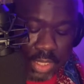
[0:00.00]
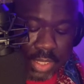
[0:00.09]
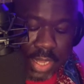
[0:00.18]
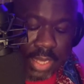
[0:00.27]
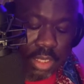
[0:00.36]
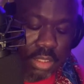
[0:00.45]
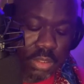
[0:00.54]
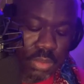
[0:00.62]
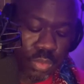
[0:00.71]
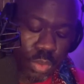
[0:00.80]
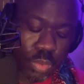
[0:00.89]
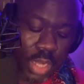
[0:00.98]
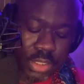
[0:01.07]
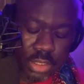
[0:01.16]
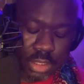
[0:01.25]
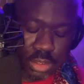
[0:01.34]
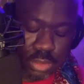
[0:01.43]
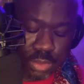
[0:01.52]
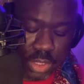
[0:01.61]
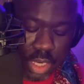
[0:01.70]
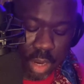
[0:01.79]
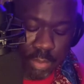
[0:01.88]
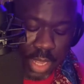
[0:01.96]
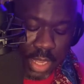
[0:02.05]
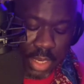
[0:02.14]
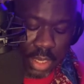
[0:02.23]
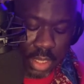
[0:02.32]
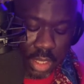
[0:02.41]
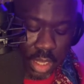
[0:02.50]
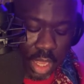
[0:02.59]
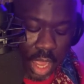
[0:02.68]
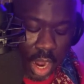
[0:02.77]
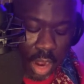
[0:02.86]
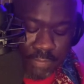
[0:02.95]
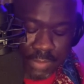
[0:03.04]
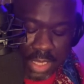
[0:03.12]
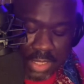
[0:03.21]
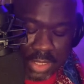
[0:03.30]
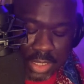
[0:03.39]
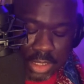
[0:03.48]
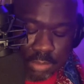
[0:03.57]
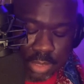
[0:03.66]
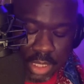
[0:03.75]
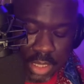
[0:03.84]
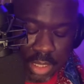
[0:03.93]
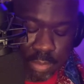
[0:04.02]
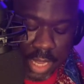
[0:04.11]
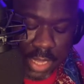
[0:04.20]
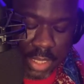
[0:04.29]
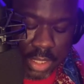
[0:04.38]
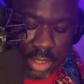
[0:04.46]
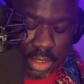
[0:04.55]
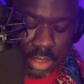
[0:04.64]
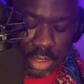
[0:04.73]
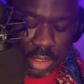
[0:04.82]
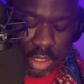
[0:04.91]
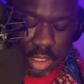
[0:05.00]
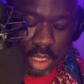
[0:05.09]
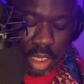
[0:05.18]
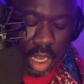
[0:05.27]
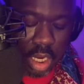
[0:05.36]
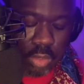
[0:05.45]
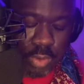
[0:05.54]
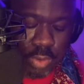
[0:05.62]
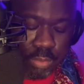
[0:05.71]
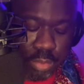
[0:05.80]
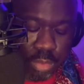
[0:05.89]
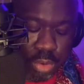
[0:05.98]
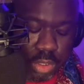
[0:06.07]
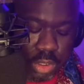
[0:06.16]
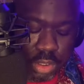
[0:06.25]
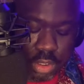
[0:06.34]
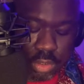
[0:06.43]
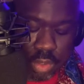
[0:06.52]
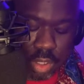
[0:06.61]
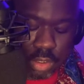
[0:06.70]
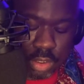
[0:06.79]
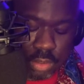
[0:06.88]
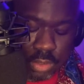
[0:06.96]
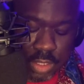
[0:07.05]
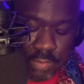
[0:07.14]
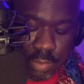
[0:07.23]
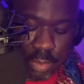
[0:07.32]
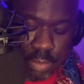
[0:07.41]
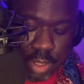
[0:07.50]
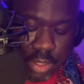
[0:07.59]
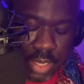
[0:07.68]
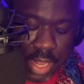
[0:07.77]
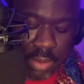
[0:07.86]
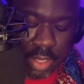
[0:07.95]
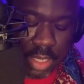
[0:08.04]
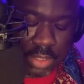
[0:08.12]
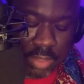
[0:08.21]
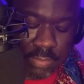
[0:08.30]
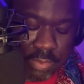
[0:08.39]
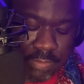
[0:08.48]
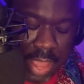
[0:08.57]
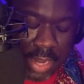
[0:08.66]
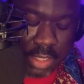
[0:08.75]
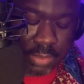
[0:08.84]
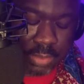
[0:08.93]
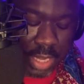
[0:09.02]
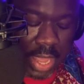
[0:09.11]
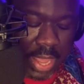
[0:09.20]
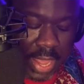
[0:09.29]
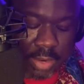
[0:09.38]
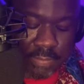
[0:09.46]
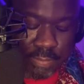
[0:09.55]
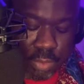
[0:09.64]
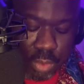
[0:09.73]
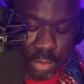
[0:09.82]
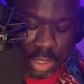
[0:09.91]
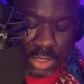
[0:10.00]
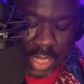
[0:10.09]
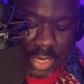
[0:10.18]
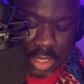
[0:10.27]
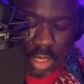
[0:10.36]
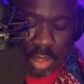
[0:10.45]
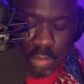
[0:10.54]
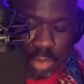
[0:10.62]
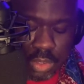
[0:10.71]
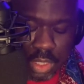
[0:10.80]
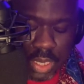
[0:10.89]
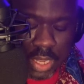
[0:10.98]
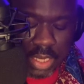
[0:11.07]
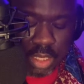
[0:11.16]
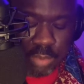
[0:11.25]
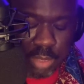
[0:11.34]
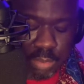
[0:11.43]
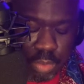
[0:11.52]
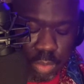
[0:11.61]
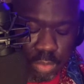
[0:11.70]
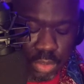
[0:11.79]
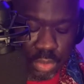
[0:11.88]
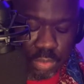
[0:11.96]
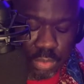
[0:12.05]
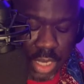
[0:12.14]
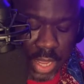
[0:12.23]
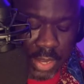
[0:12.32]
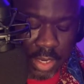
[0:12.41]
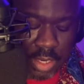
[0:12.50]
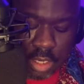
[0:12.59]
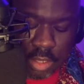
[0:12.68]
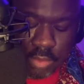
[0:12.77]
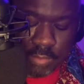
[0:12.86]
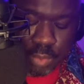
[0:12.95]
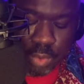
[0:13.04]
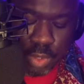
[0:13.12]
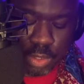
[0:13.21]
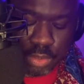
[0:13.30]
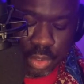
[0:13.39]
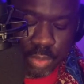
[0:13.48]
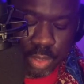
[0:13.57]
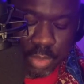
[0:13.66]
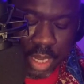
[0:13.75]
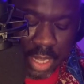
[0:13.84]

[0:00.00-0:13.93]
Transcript: Later, we watched the news in our bed, our feet touching beneath the blanket. A grim reporter stood across the street from the burned out husk of the factory and informed us that more than 80 people were presumed dead and another 40 or so had been